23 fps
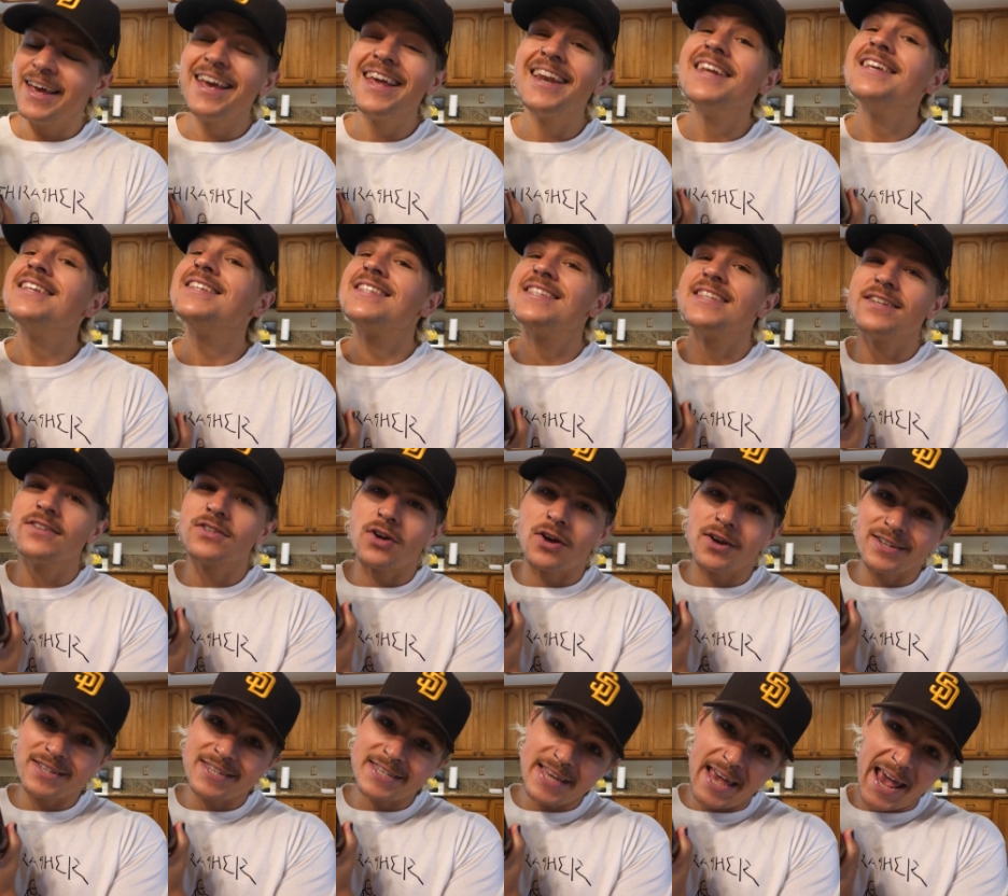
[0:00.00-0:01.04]
It is
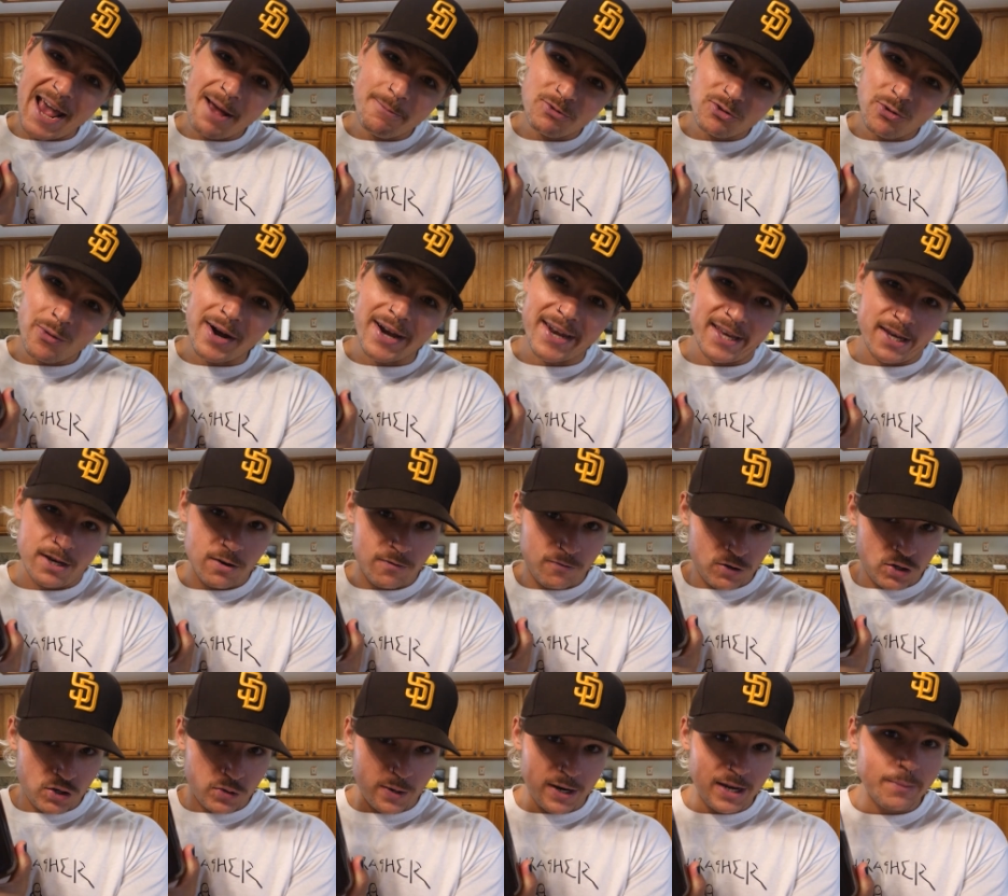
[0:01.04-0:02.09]
SCAM20
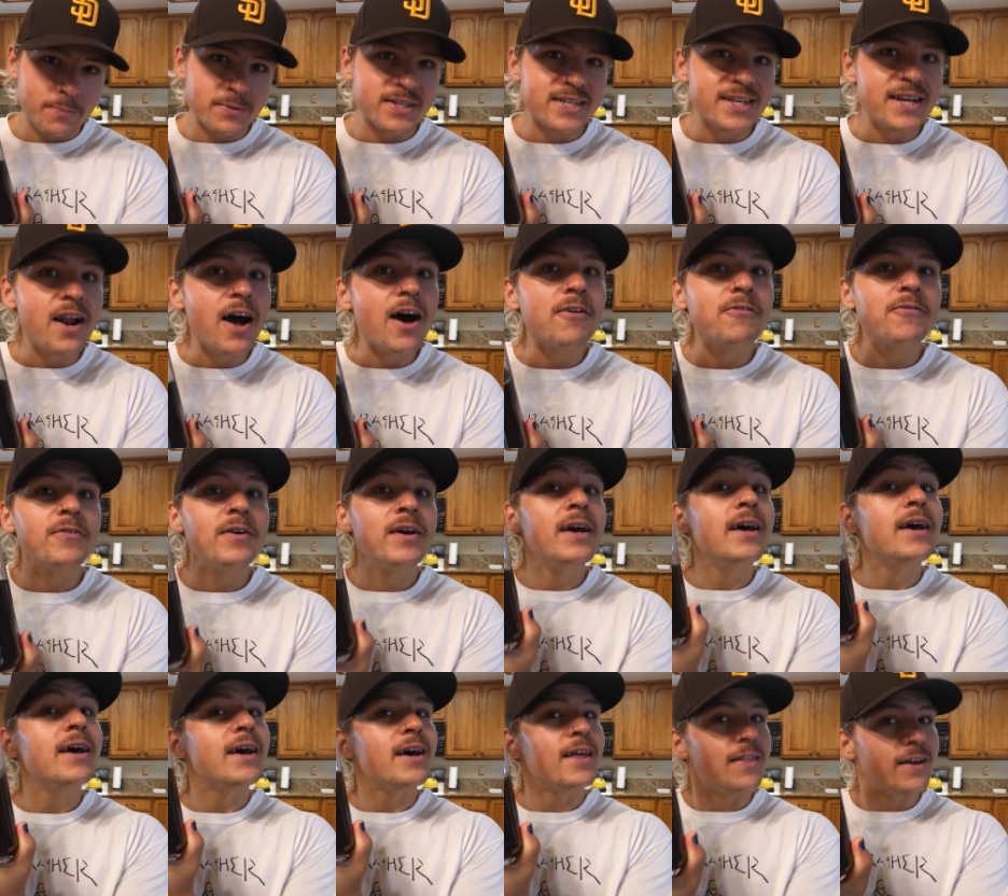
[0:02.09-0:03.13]
for 20% off
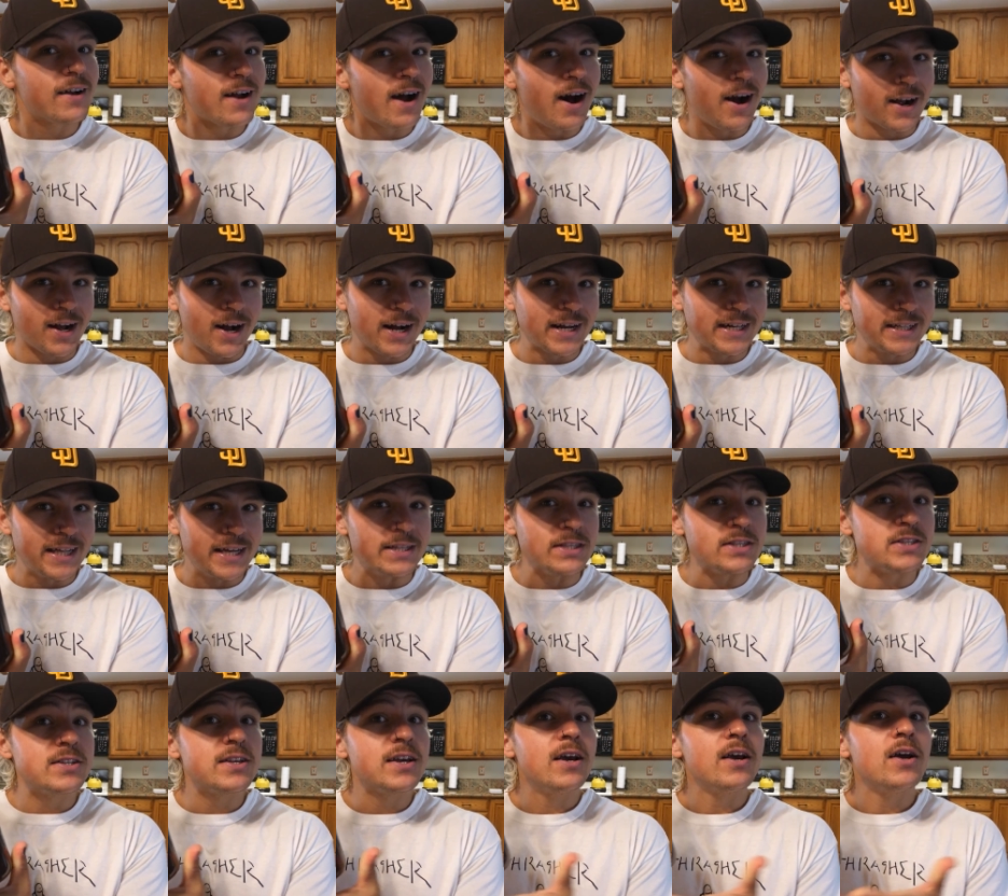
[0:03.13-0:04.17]
the Kaka
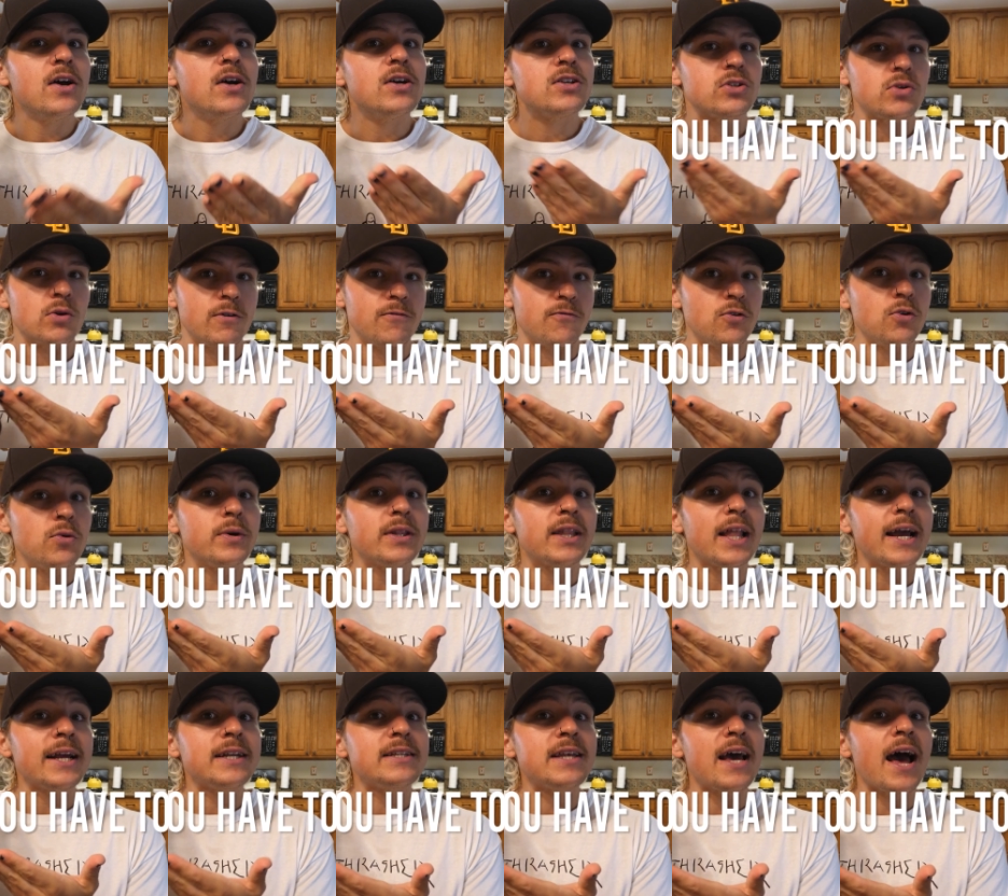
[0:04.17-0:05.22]
Cleanse. So if you would
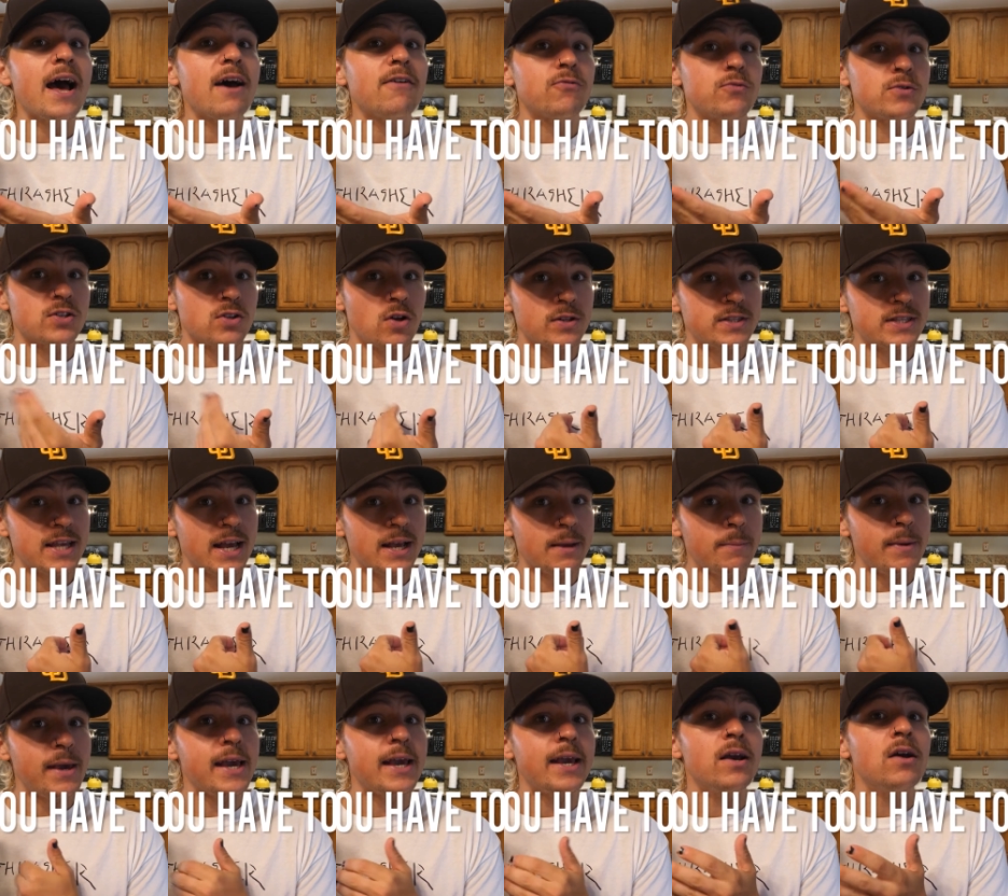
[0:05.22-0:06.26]
like to have results
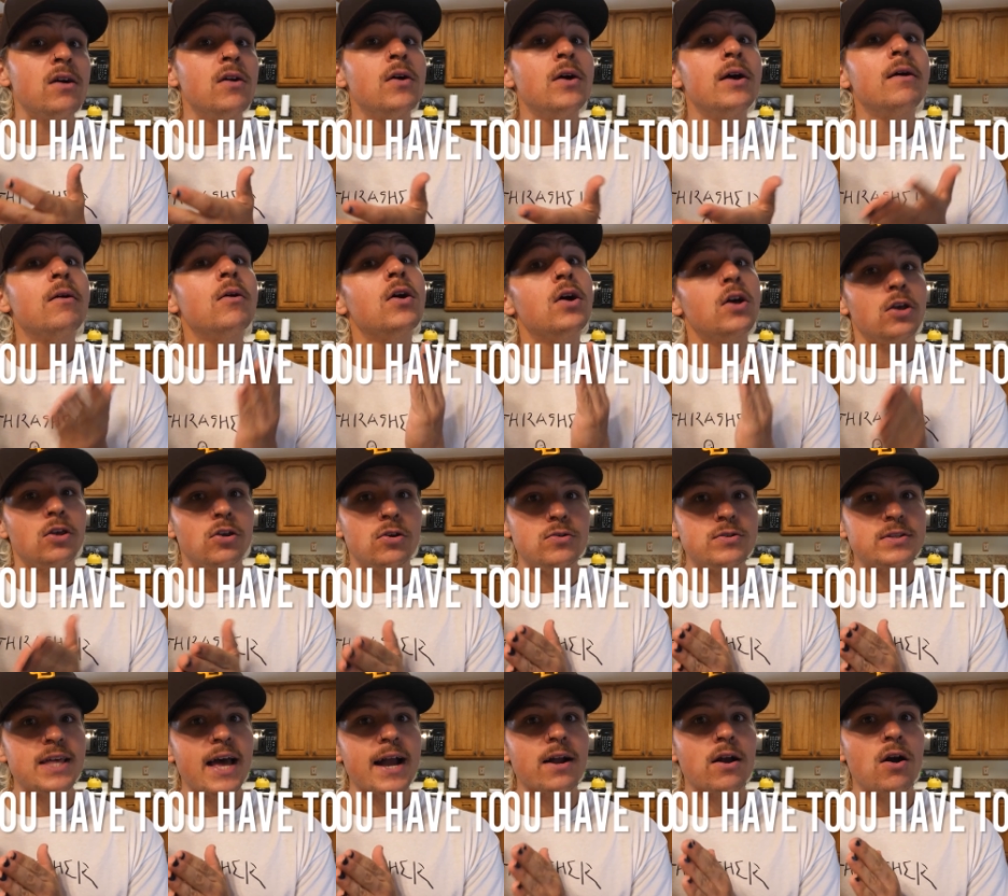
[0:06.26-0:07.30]
like me,
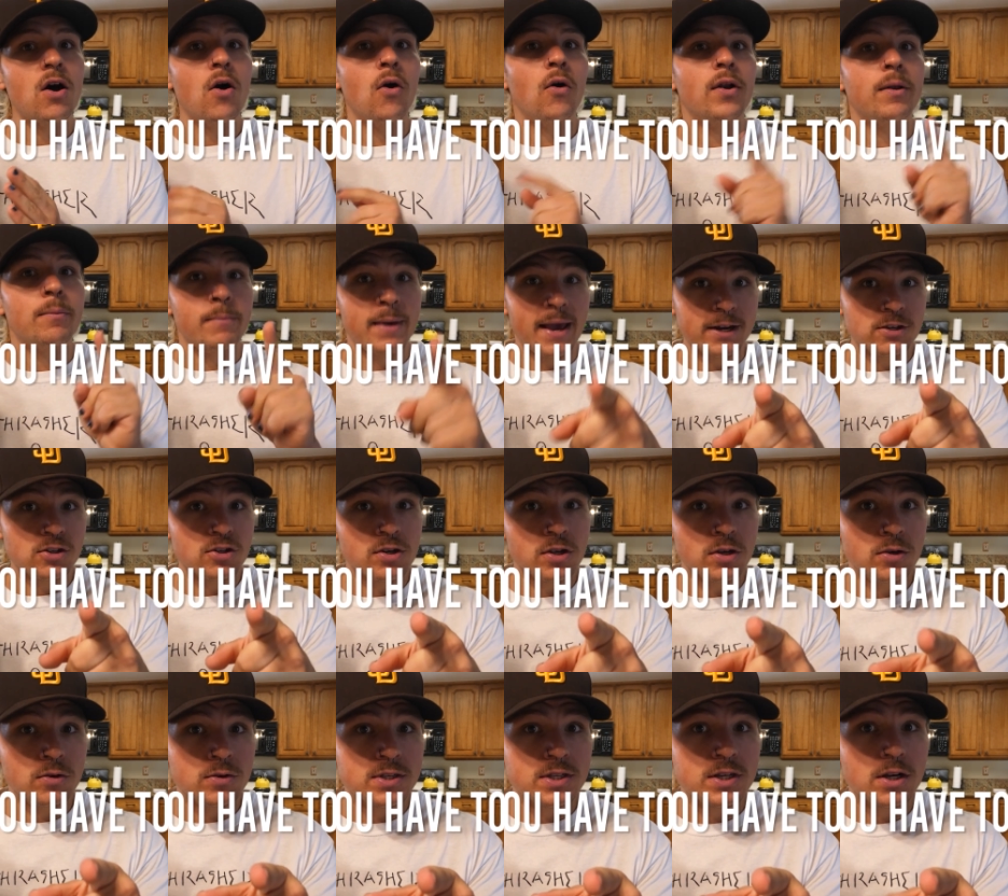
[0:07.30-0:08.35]
use that code. Make sure
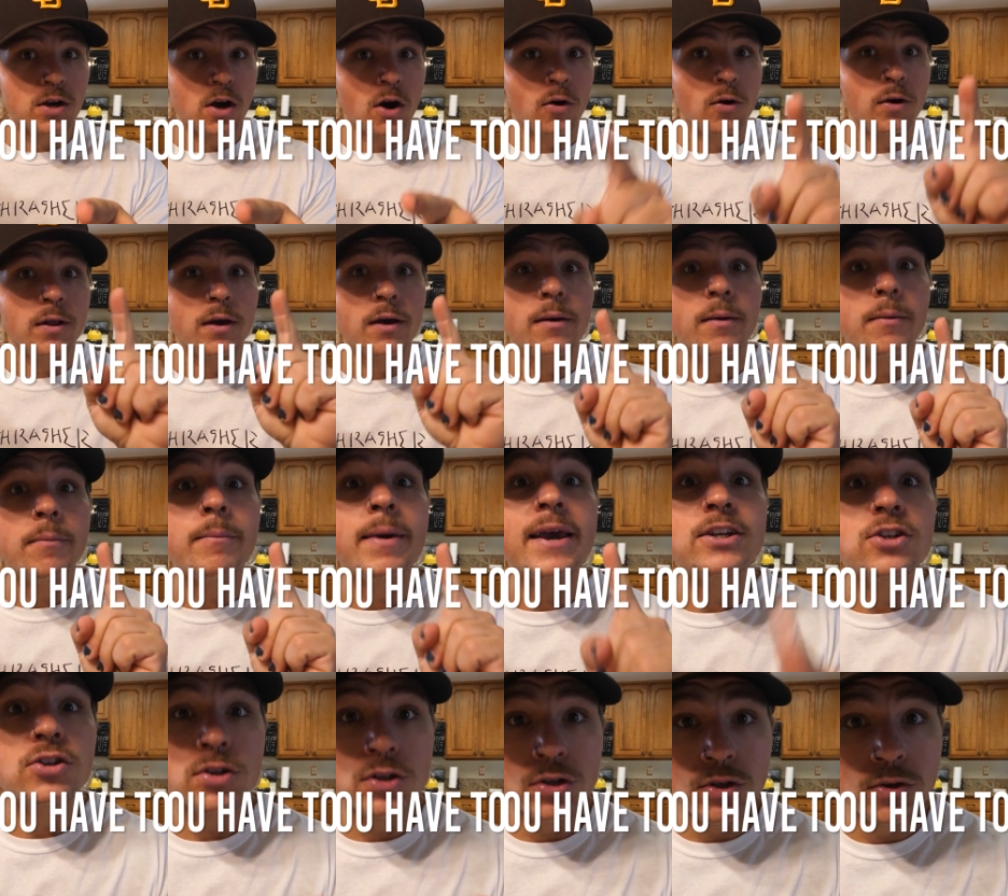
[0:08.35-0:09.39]
you use the code.
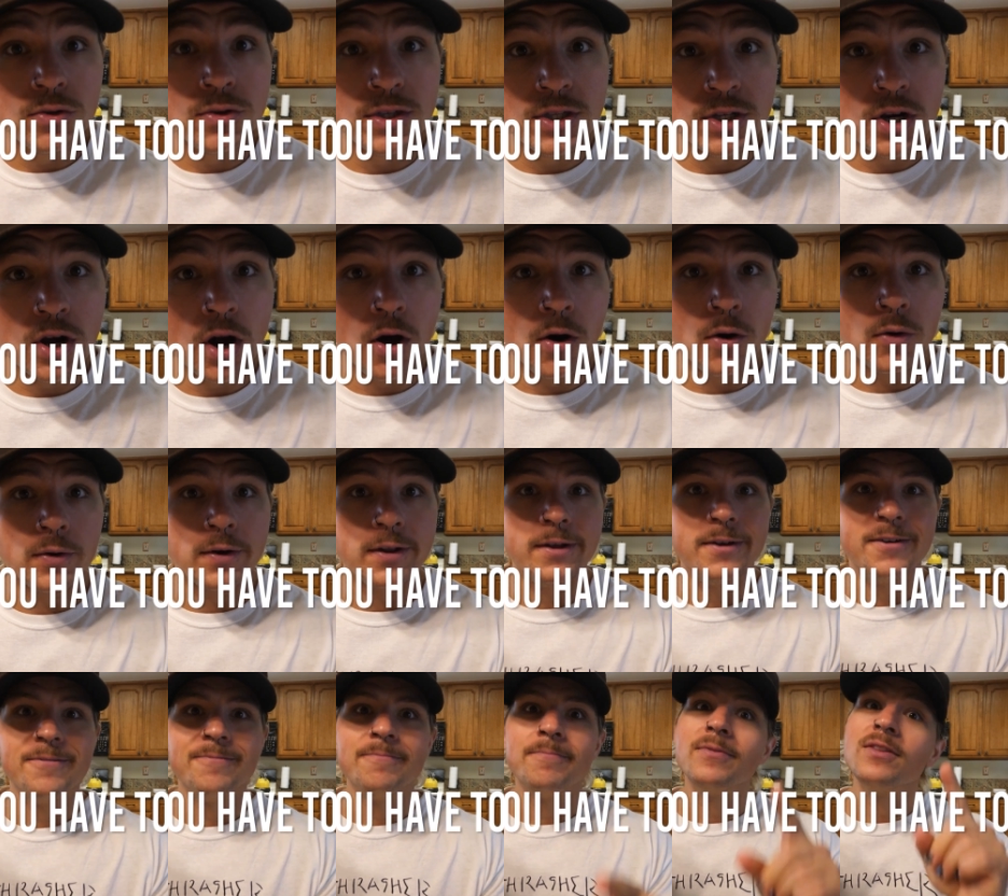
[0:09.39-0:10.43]
Make sure you use the
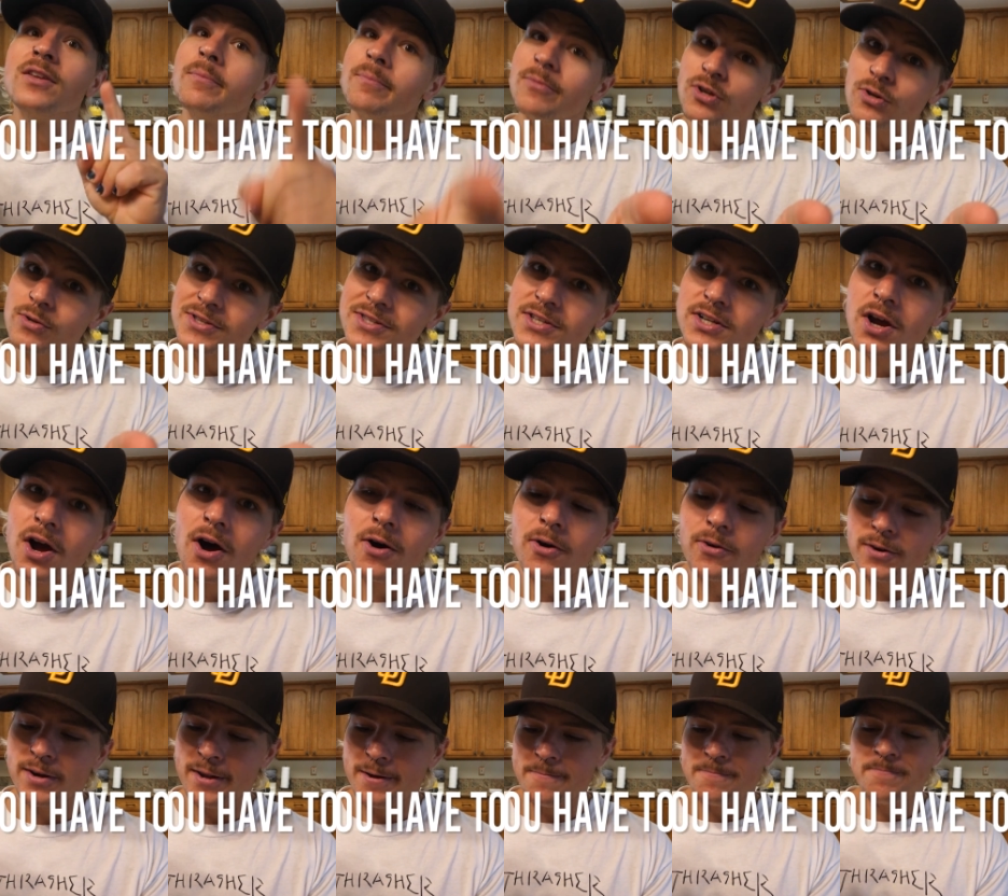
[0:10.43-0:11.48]
code. Use the
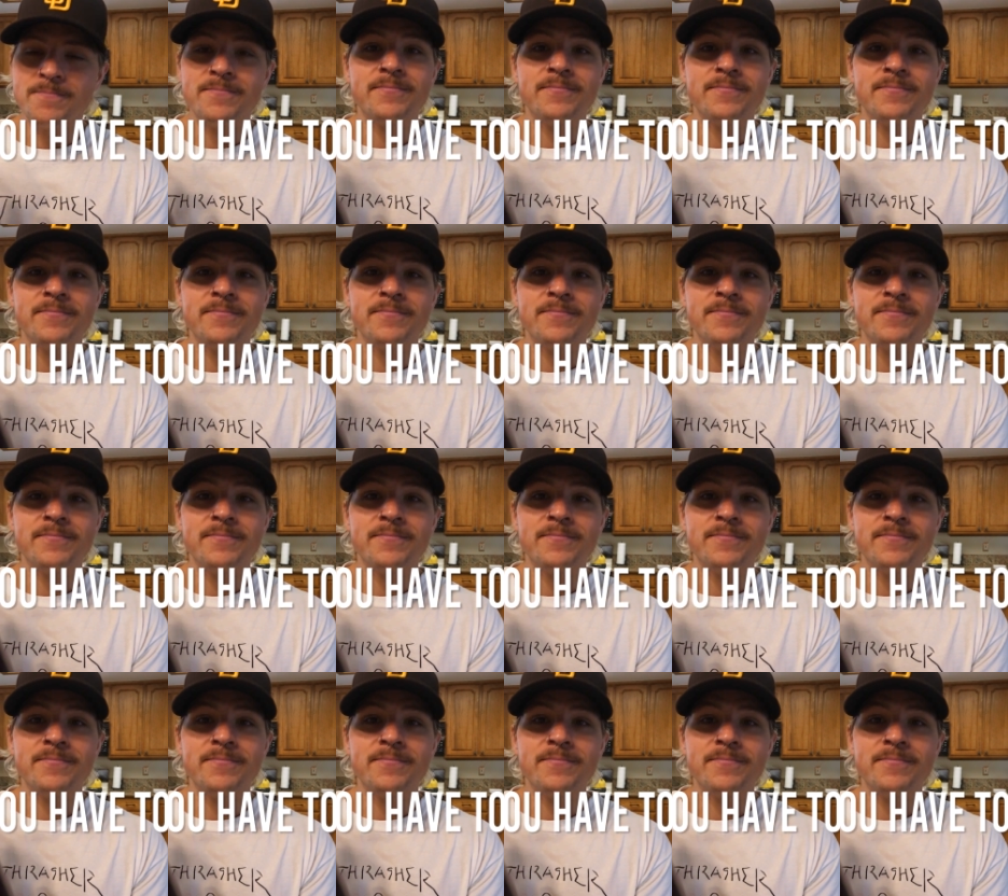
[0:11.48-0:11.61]
code.